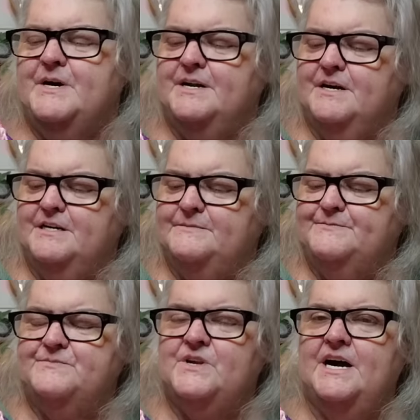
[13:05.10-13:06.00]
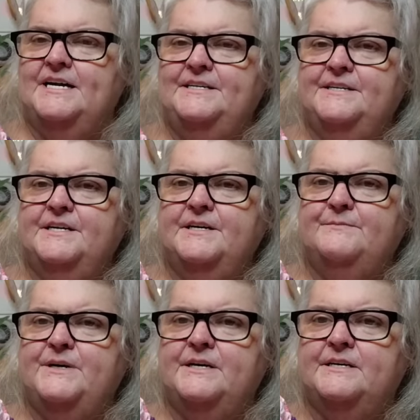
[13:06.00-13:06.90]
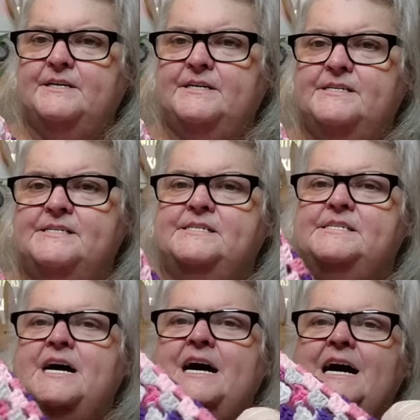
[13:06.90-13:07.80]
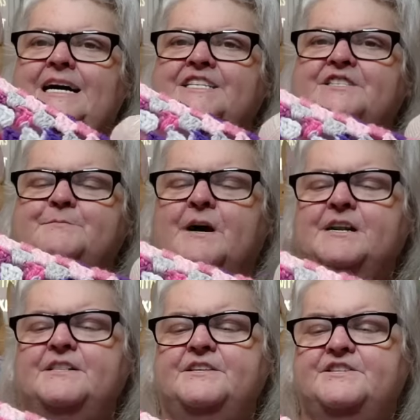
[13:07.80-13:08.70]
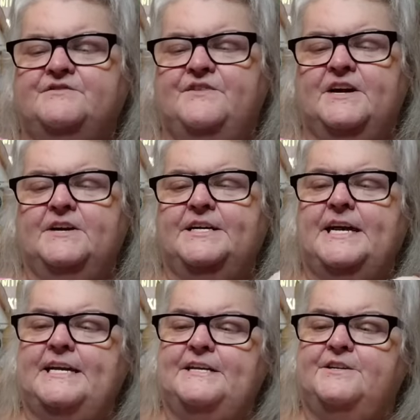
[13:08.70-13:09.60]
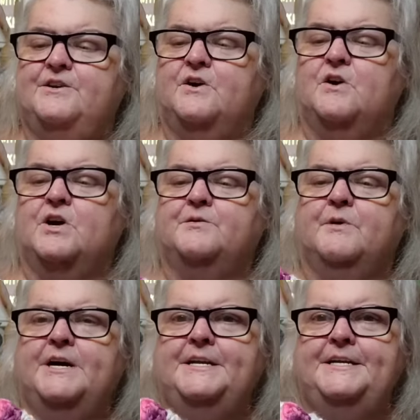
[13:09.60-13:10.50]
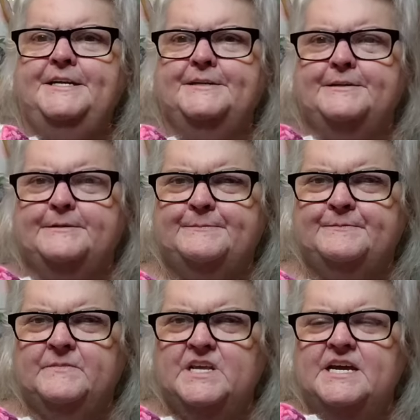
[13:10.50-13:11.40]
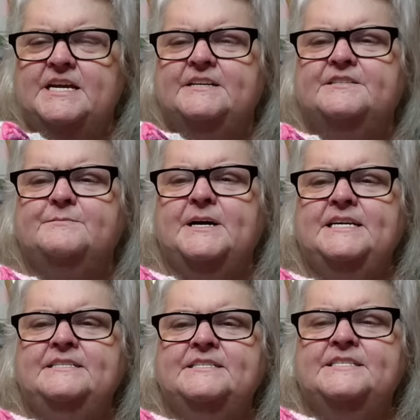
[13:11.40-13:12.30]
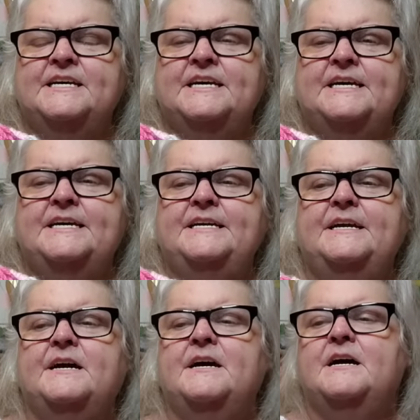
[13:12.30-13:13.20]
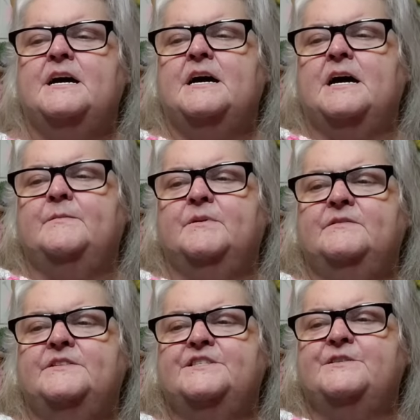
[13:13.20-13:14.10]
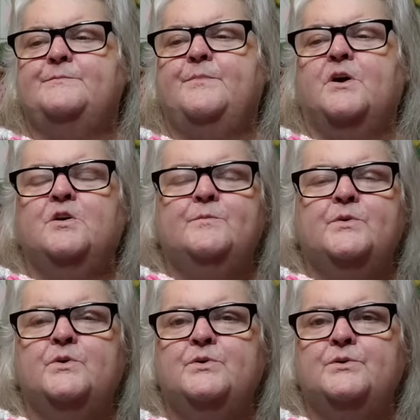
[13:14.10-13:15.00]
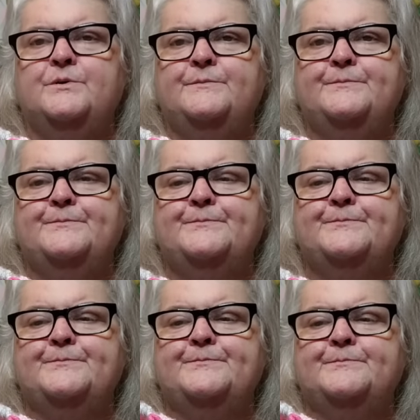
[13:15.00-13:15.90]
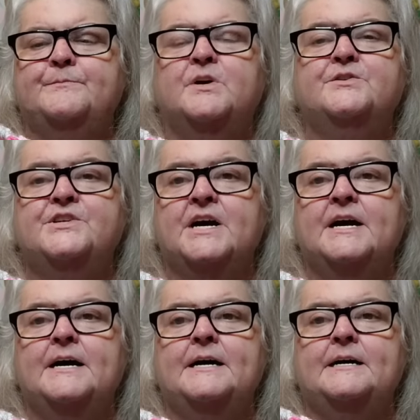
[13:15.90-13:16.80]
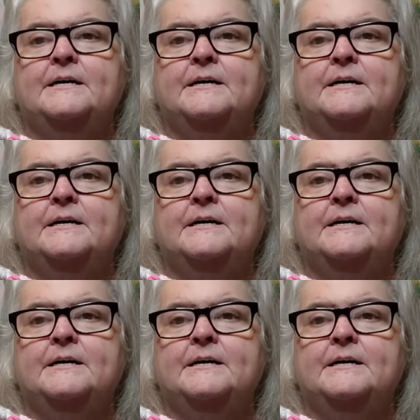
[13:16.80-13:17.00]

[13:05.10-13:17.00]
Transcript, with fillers: but um, I ended up, I spotted this variegated yarn right here. It is a mainstay. I believe it's the purple multi, and